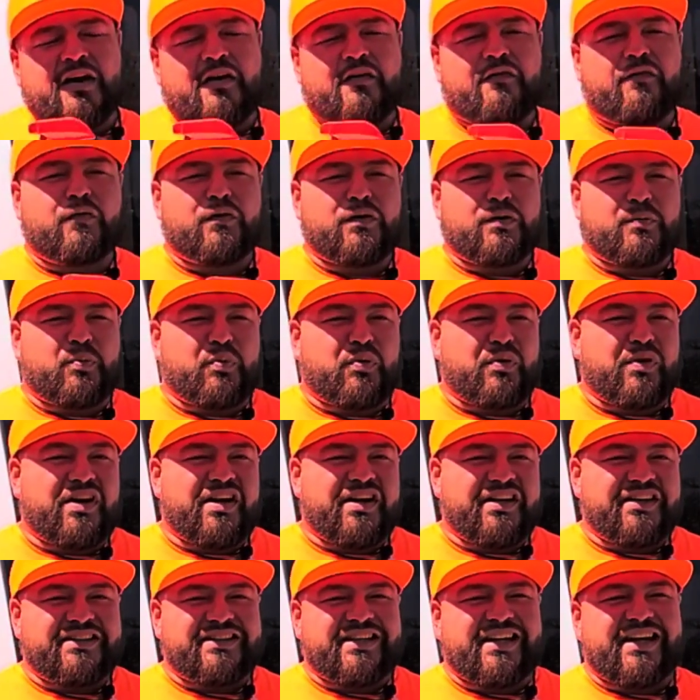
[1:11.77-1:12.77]
For the
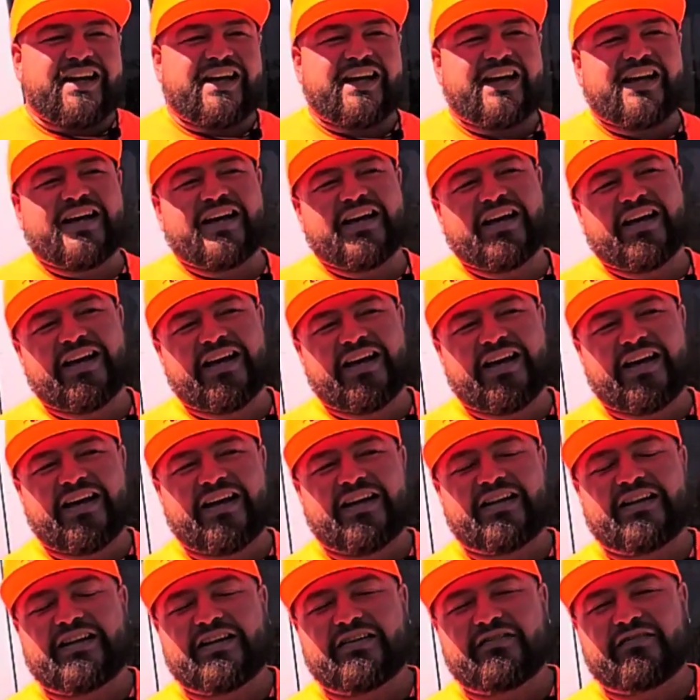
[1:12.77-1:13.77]
price
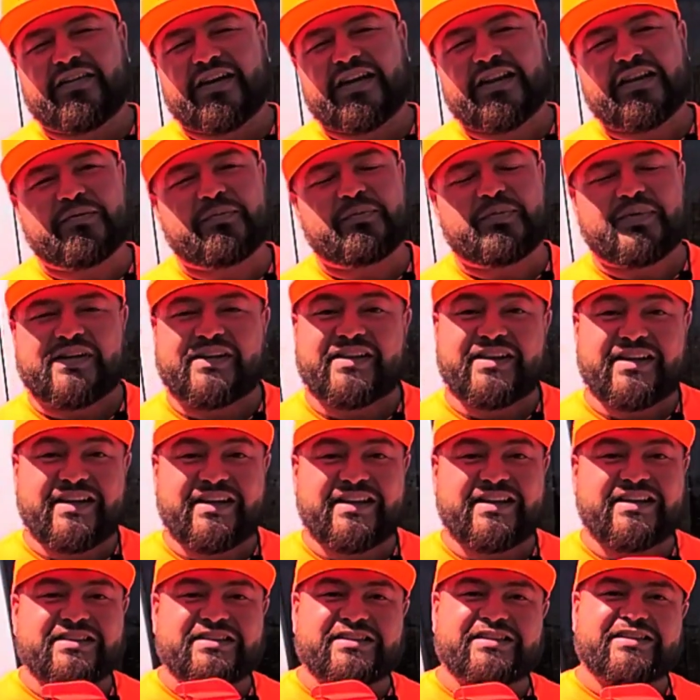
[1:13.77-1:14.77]
and the
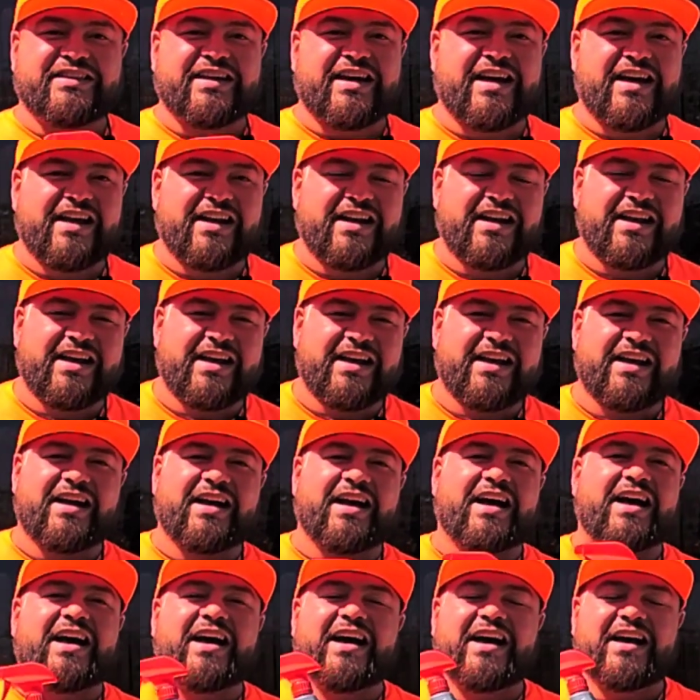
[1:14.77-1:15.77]
availability this is at,
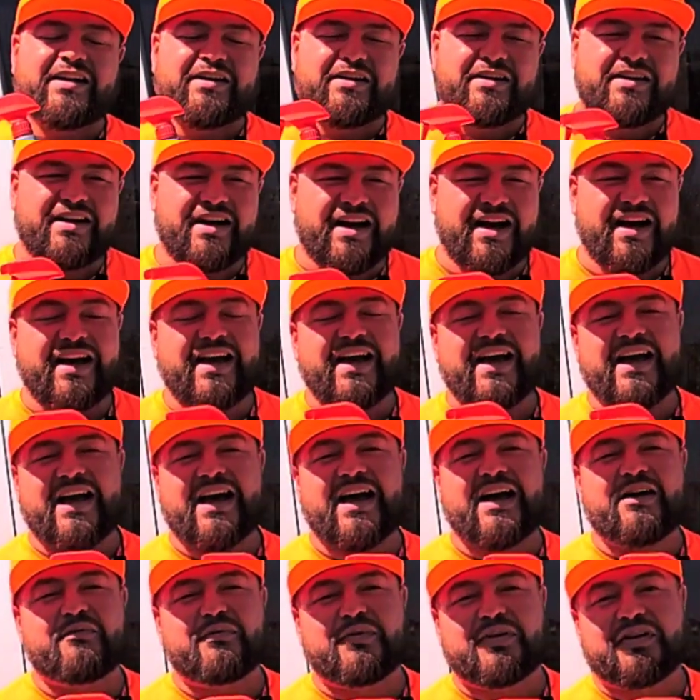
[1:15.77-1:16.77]
I
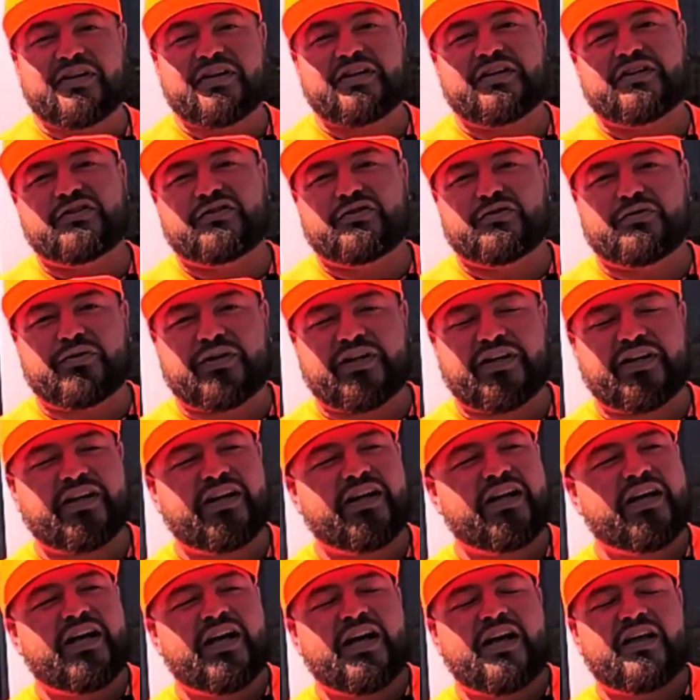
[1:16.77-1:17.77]
really enjoy it.
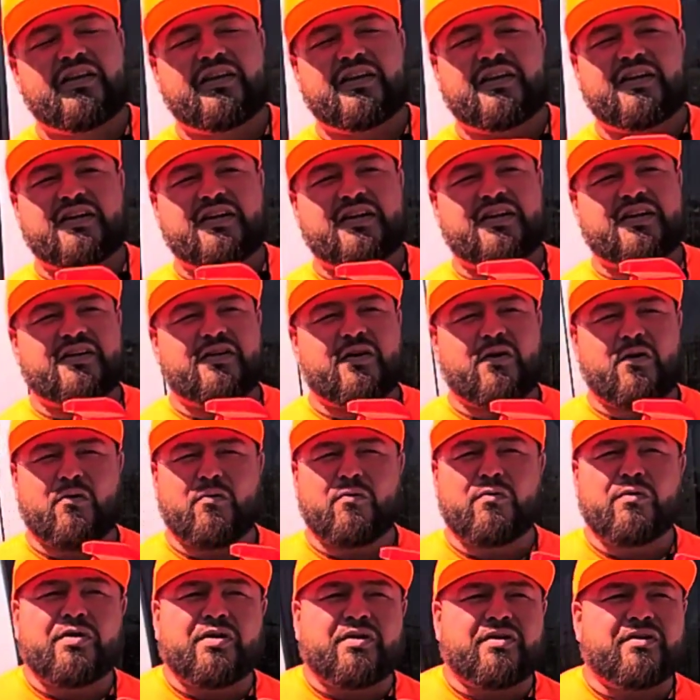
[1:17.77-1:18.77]
The
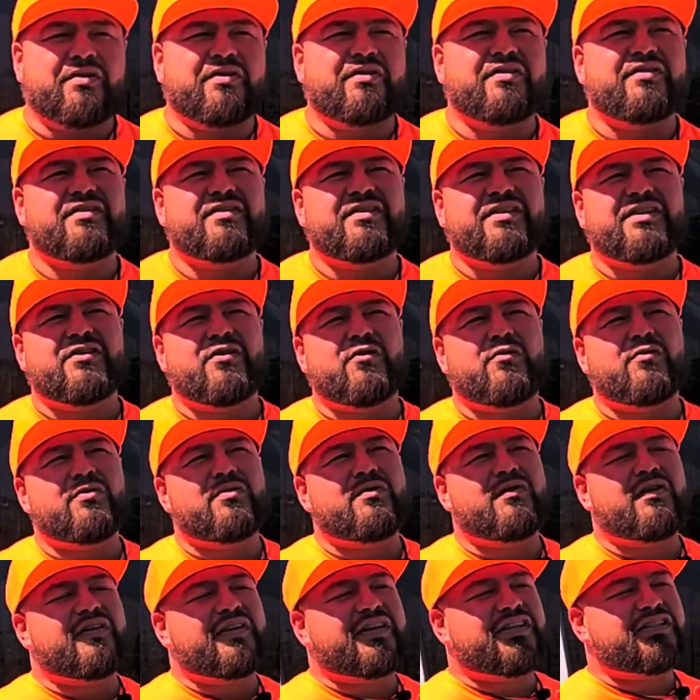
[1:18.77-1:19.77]

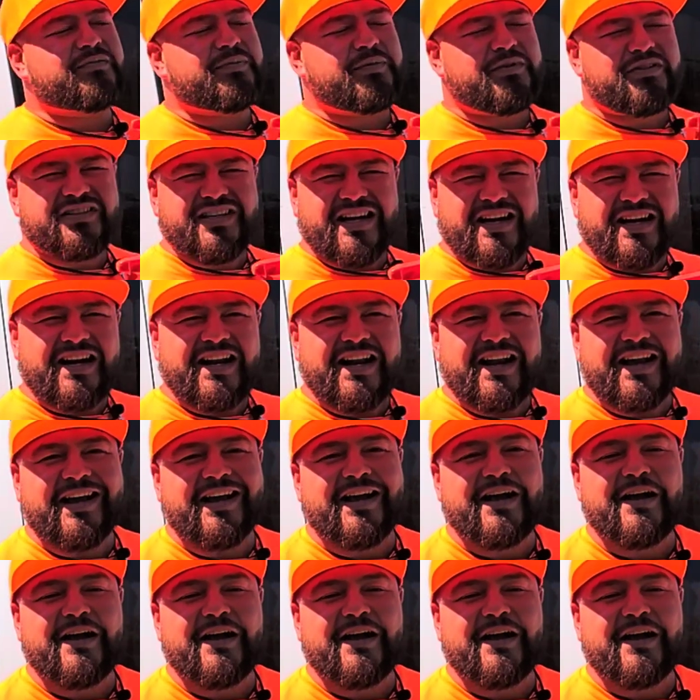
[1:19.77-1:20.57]
odor on this smells kind of